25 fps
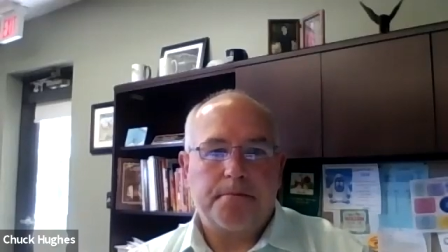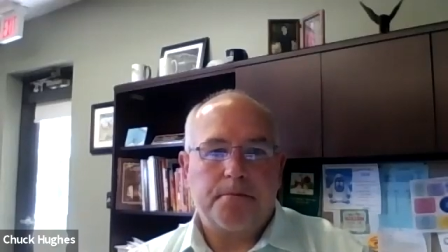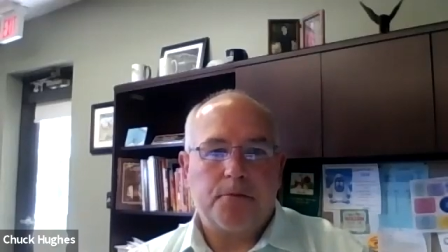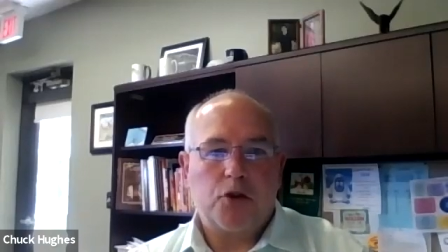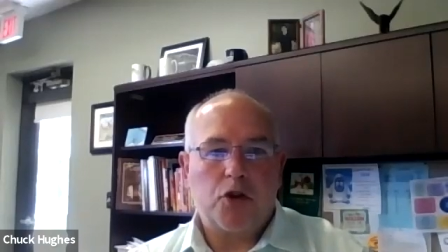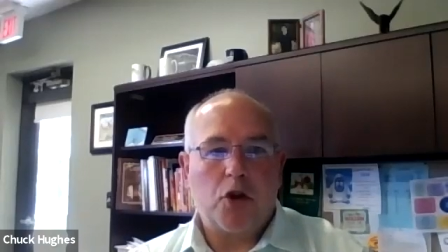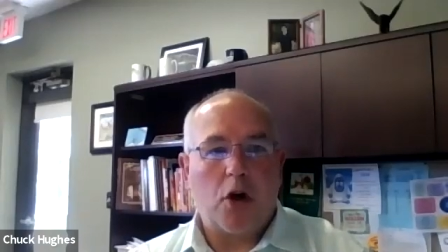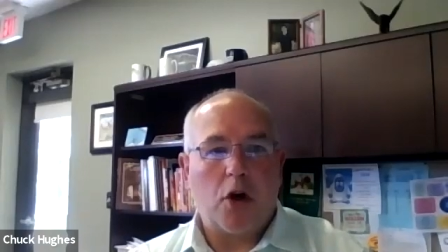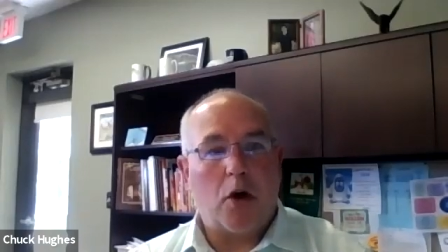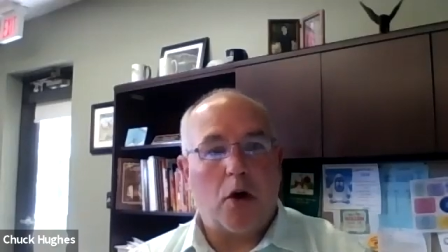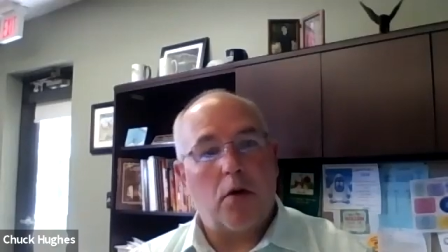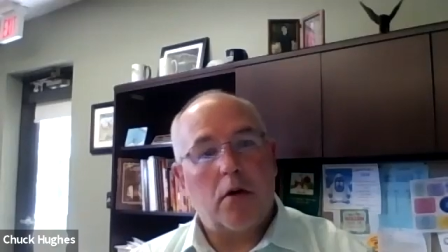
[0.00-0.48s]

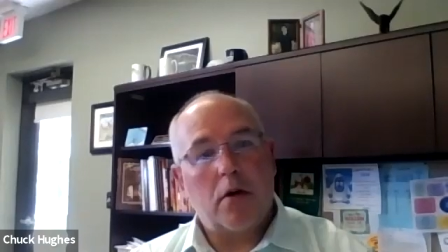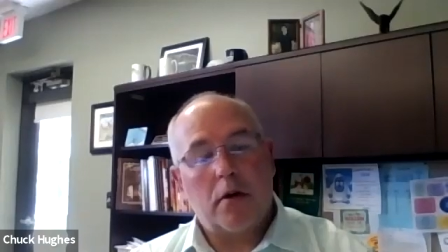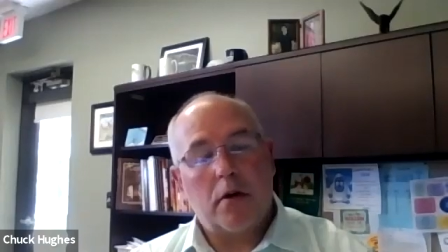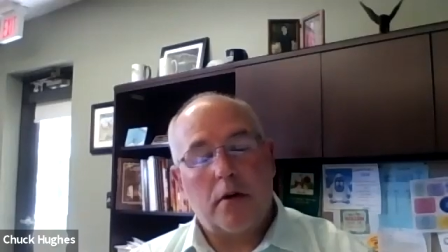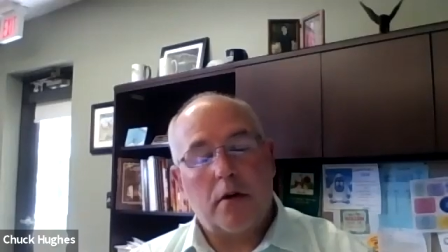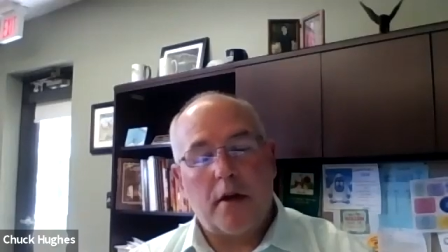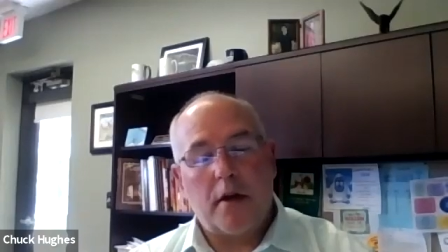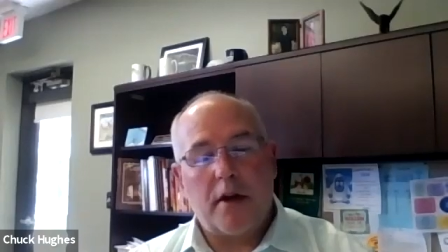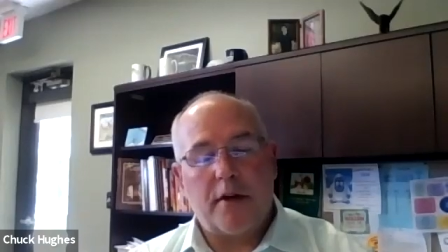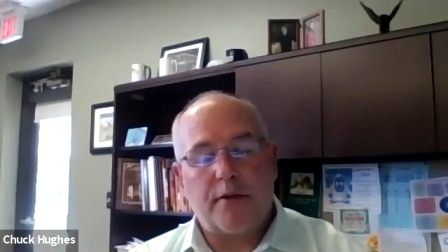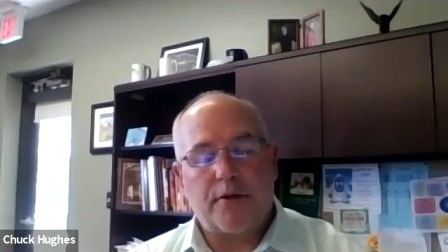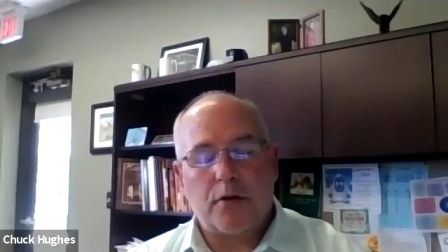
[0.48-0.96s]
So
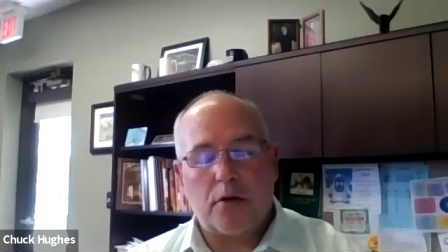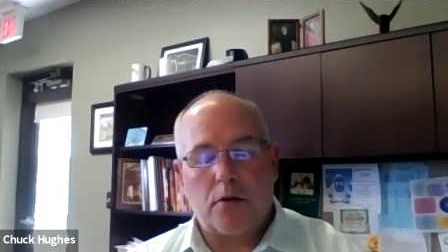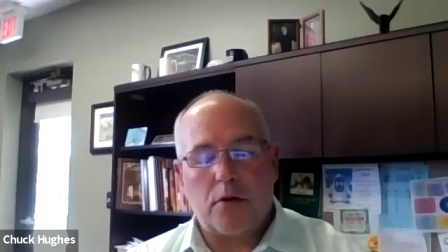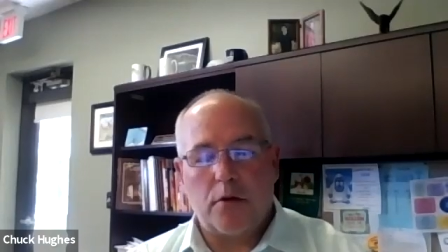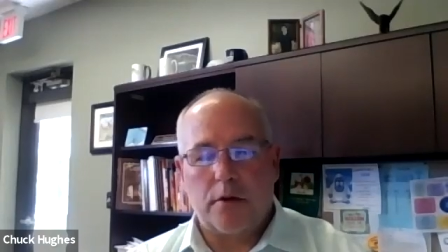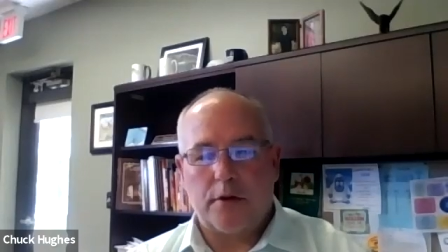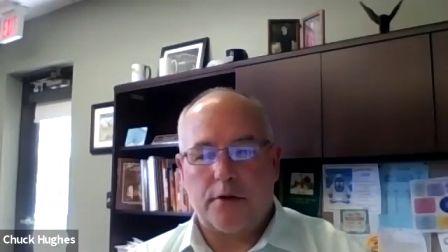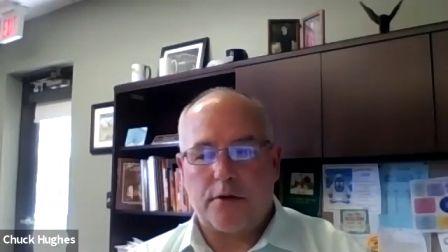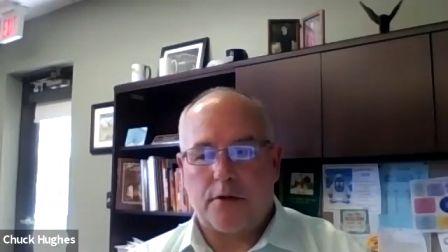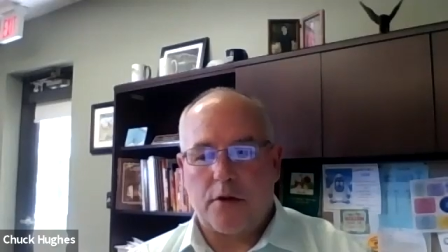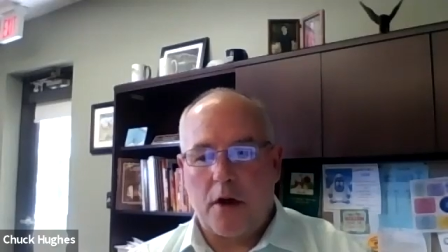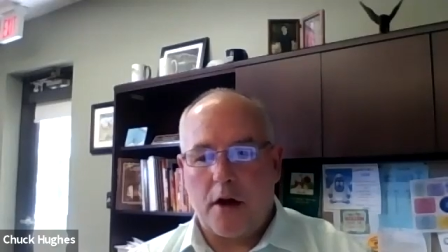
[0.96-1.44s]
if
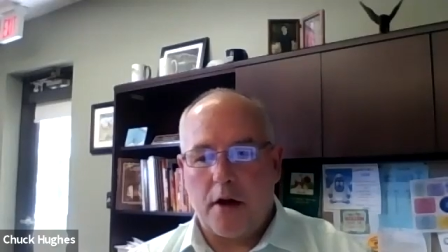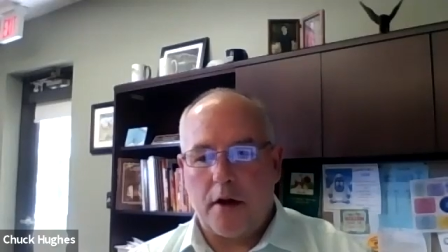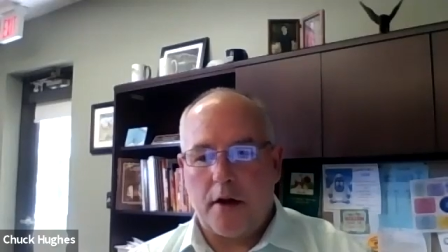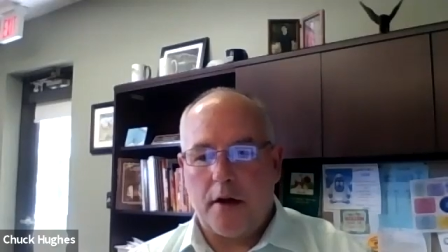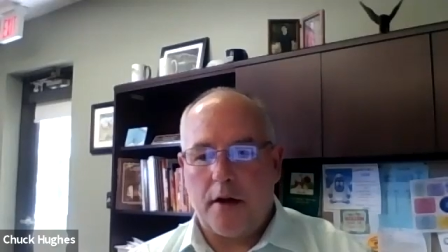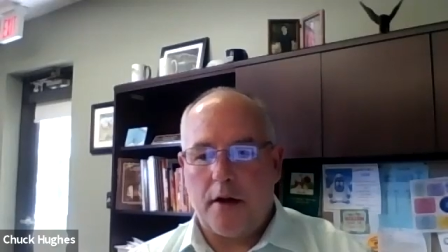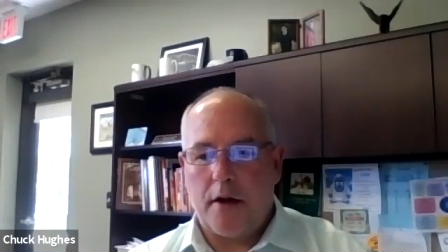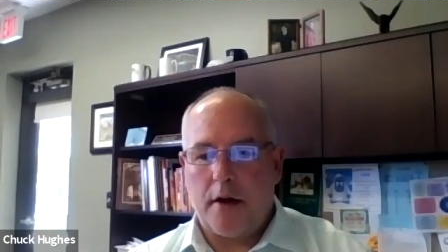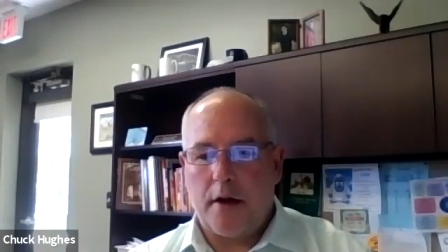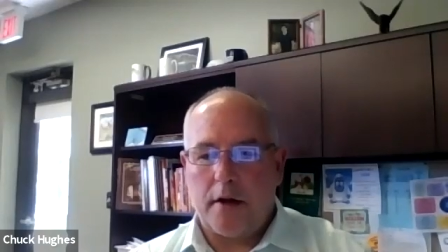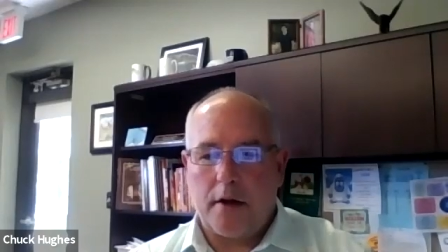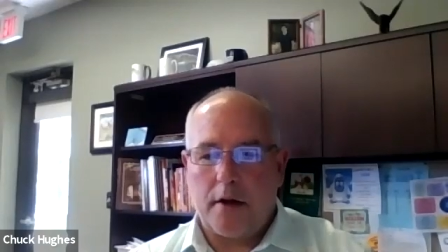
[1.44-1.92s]
school
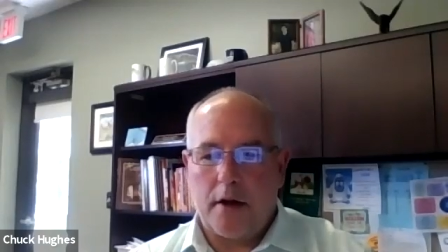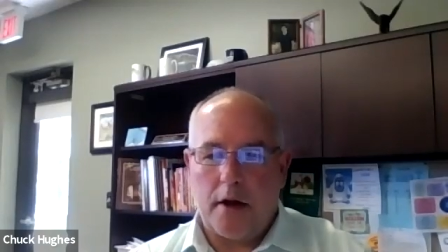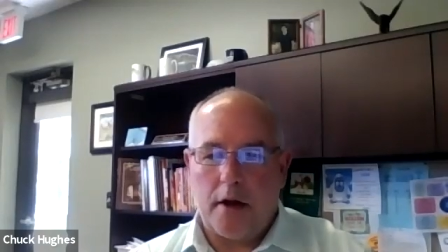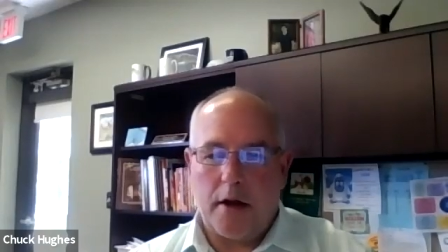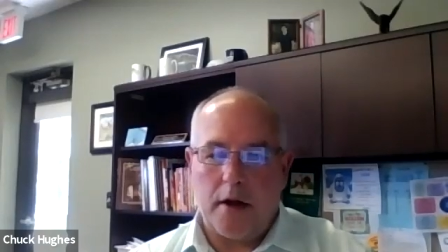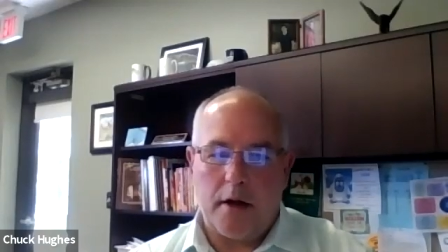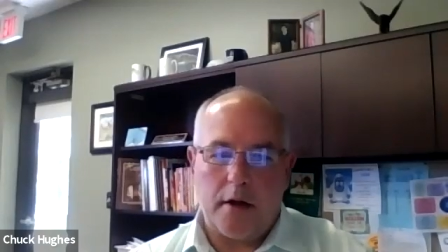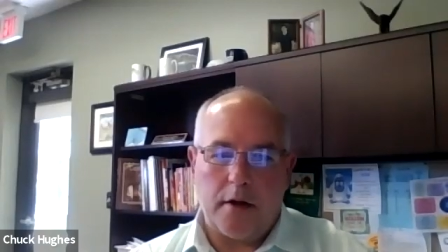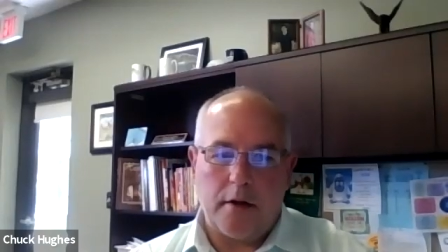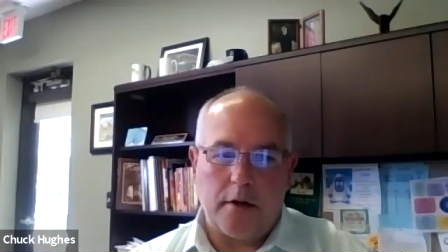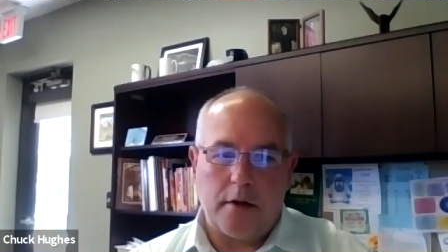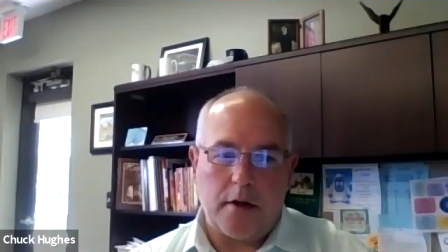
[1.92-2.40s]
started
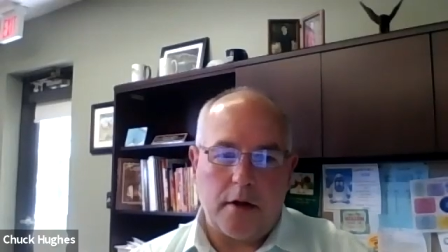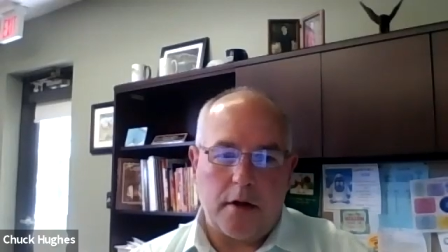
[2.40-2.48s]
and